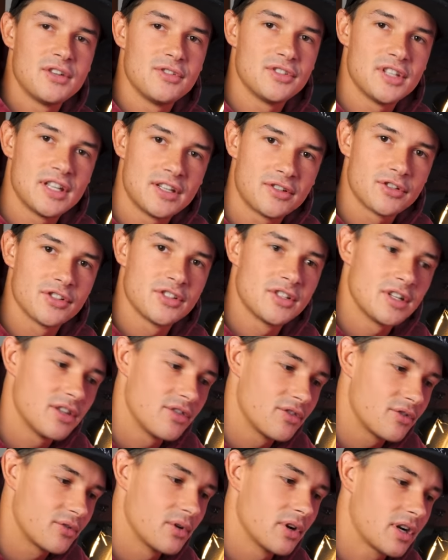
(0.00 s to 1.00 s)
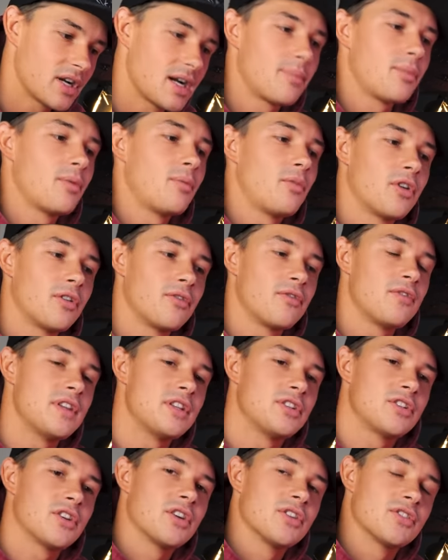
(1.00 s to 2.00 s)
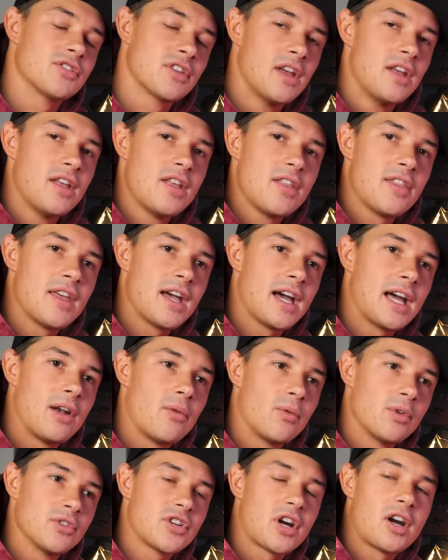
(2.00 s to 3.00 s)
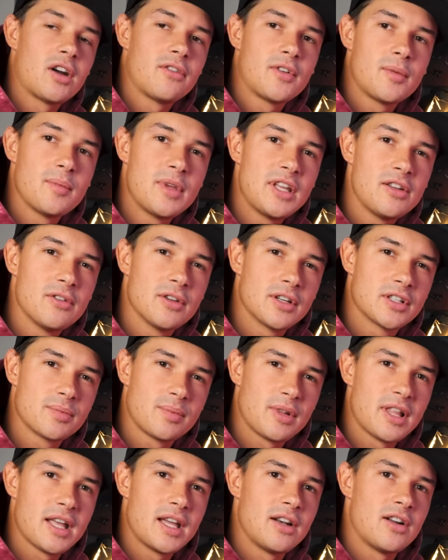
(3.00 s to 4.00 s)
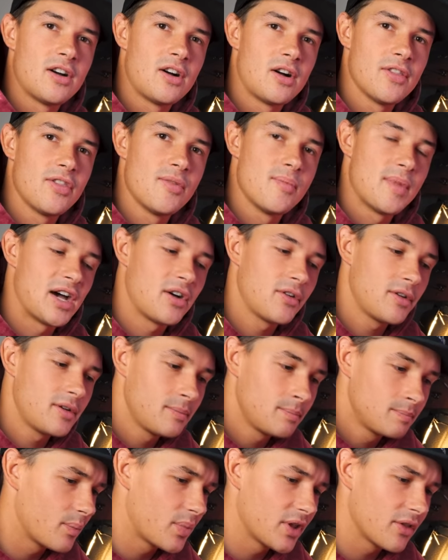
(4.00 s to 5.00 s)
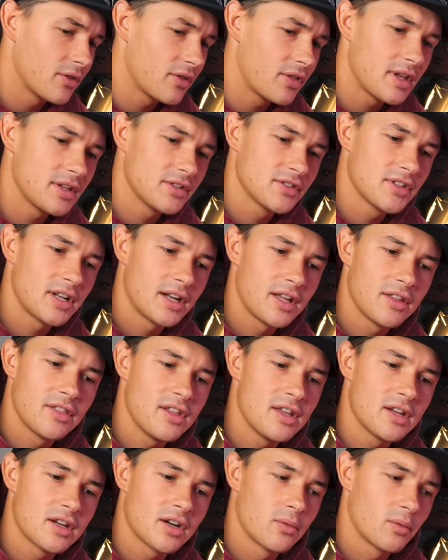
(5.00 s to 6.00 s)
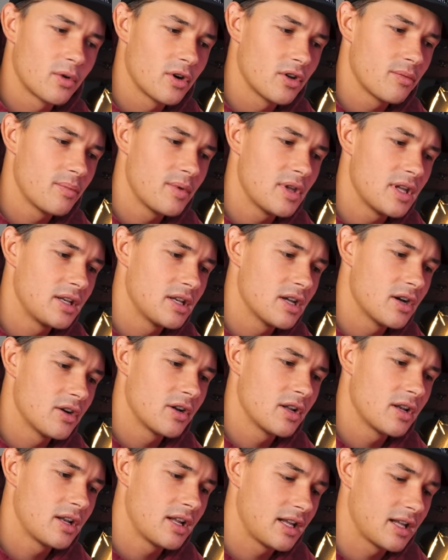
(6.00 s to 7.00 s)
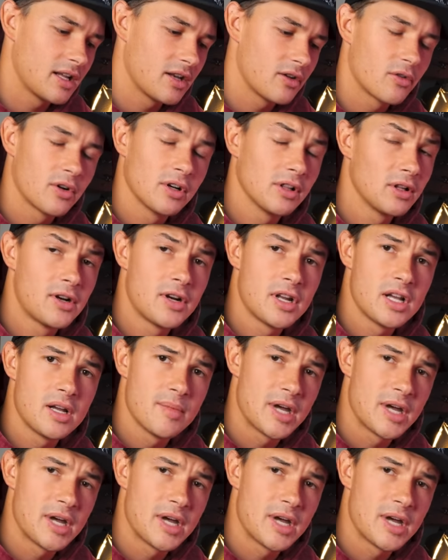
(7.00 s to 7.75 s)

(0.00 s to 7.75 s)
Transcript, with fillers: who's interested through a couple more features that was hard for me to explain on the mountain, but things that I think are worth being noted and or learning